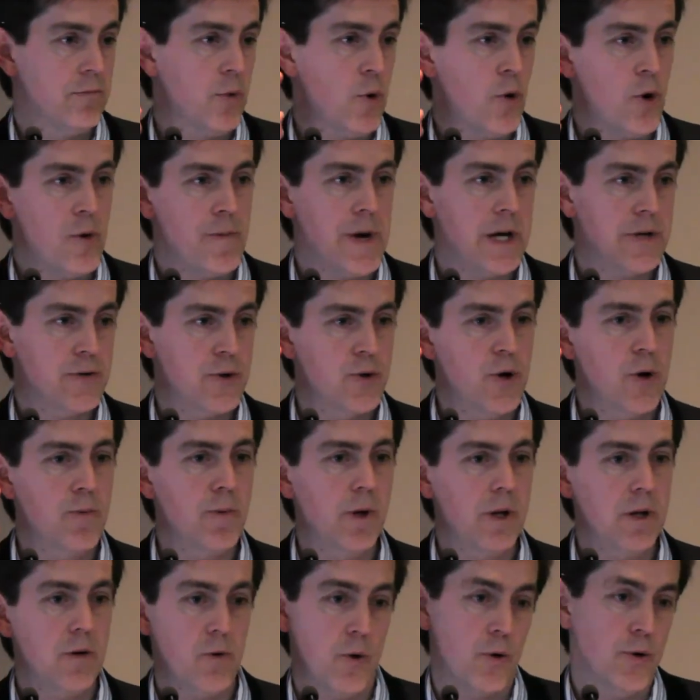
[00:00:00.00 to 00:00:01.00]
almost
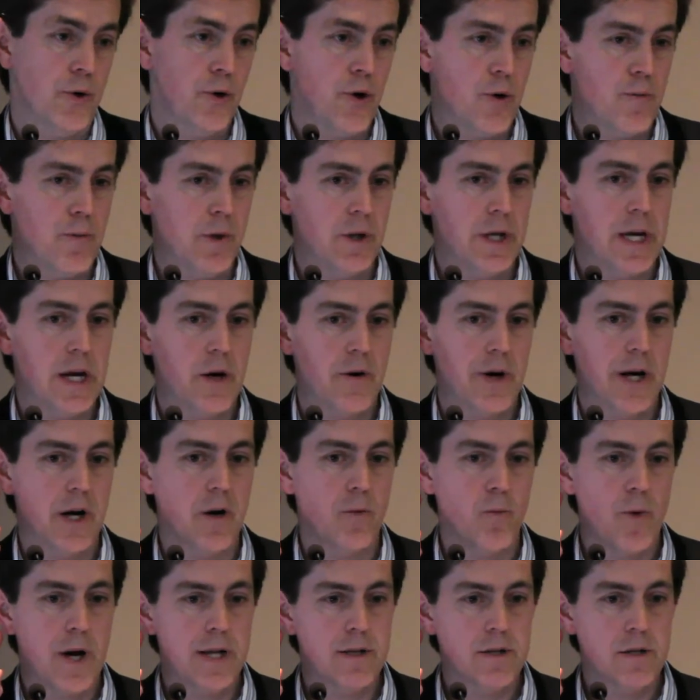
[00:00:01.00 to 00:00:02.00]
normal or normal hearing
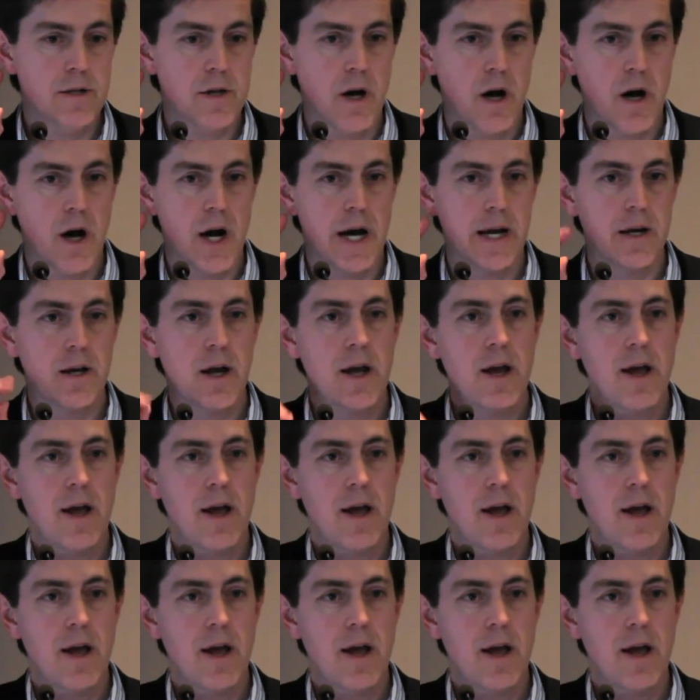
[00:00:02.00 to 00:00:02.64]
on one side,